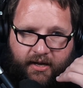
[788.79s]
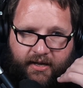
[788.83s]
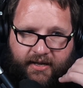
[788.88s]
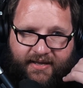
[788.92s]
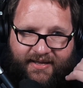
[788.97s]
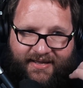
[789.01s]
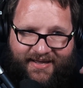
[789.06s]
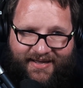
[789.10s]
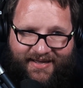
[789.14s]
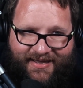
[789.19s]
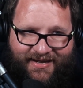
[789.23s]

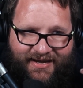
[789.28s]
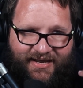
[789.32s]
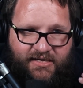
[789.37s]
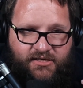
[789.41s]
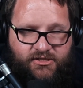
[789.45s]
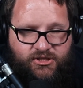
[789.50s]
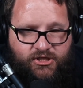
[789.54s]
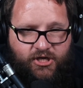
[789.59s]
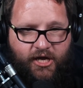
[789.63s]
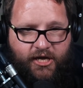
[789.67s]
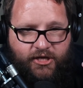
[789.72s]

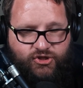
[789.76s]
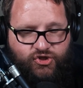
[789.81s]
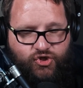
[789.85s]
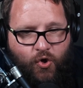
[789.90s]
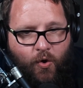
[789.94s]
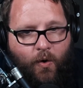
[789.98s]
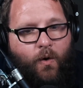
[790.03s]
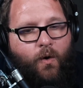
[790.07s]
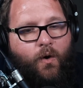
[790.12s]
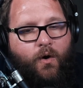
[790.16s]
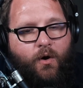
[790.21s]
It's
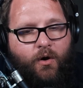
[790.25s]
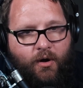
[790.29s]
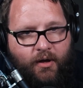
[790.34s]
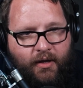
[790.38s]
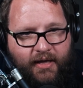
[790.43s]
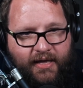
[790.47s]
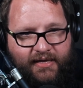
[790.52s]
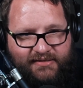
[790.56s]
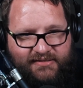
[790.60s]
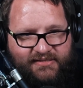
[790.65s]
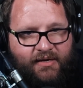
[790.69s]

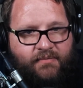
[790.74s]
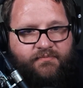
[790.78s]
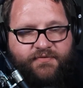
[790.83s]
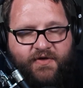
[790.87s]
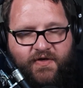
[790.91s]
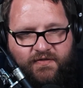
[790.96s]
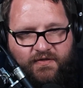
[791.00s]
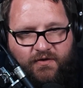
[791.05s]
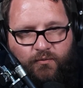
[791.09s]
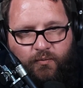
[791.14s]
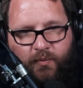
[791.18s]

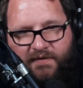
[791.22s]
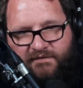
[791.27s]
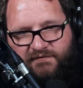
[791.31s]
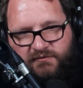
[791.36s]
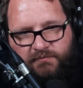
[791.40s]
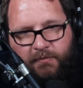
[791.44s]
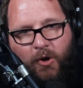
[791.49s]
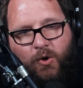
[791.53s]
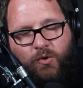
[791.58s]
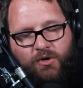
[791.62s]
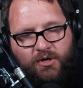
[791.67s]
something that we've
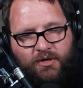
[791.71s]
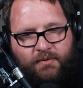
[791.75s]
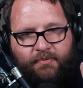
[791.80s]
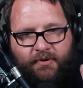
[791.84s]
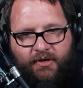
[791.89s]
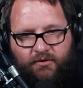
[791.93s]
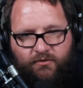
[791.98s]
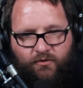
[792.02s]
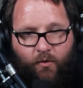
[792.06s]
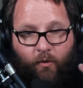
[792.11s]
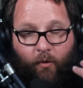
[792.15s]
spoken
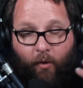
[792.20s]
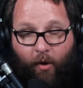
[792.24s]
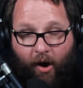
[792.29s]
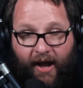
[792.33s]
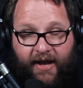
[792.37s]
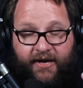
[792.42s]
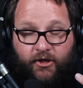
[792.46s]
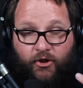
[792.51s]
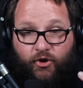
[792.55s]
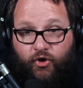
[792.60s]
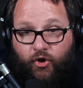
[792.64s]
about
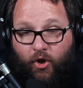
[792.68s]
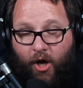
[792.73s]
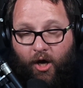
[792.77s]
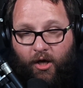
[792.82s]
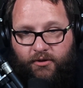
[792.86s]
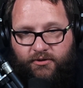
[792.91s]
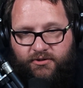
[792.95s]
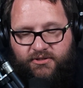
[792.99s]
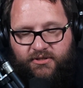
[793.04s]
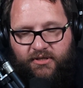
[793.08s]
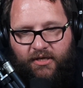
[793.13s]
quite a
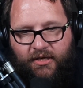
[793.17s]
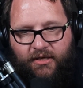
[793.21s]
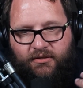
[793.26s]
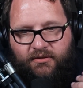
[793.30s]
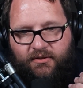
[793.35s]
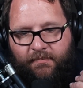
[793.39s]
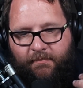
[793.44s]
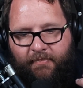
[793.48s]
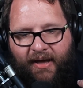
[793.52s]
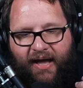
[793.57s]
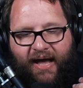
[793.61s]
lot in
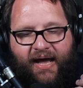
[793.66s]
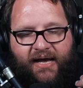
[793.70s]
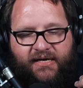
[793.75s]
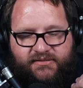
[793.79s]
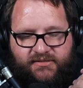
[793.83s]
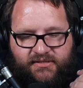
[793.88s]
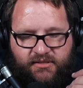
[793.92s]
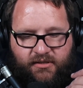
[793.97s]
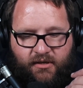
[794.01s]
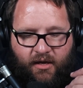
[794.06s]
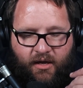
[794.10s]
the
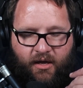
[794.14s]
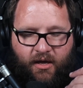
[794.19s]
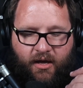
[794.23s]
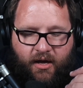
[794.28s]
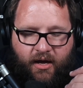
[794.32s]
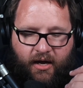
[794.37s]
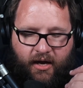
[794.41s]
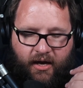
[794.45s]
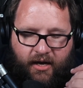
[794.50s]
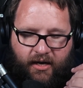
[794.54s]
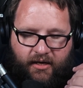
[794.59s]
past,
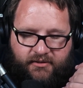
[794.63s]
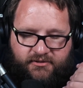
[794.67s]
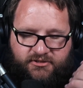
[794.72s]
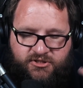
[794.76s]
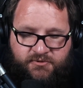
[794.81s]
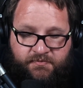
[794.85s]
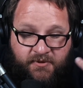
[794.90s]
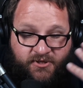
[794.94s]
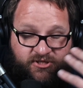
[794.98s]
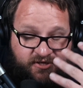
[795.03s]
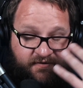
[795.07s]

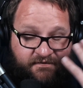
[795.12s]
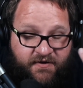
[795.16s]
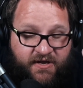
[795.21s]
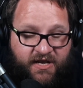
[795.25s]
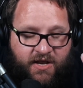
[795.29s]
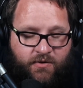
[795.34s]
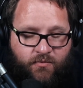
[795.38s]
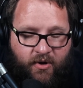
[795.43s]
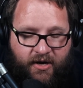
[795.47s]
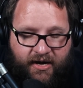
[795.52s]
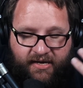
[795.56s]

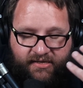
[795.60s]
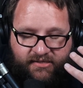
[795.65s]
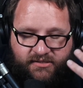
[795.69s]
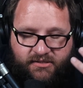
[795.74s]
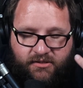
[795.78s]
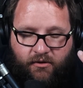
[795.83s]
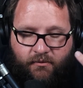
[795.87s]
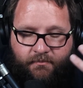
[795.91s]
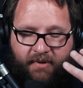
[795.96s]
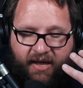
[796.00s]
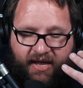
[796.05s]
specifically when I
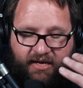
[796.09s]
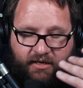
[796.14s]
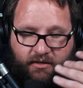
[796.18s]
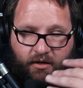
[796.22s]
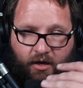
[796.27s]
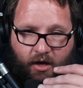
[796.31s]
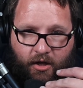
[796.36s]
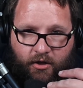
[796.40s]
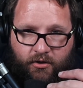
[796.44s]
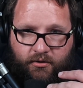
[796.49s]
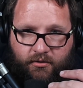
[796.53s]
still made
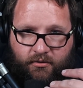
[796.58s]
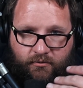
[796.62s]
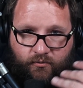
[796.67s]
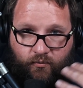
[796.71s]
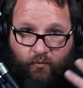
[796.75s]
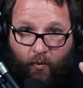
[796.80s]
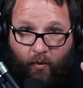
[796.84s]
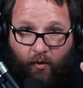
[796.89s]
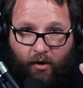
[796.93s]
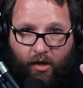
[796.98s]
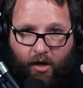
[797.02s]

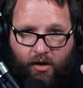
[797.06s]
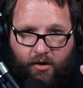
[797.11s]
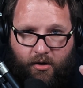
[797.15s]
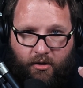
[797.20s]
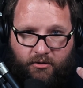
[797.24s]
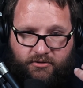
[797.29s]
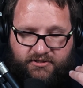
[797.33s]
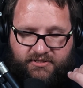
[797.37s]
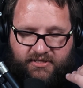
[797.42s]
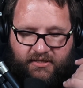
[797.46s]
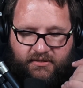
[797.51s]
Warlock
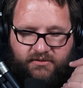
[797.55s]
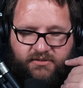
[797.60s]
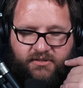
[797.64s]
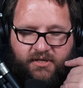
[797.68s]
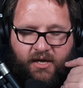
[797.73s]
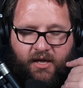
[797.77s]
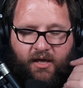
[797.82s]
content.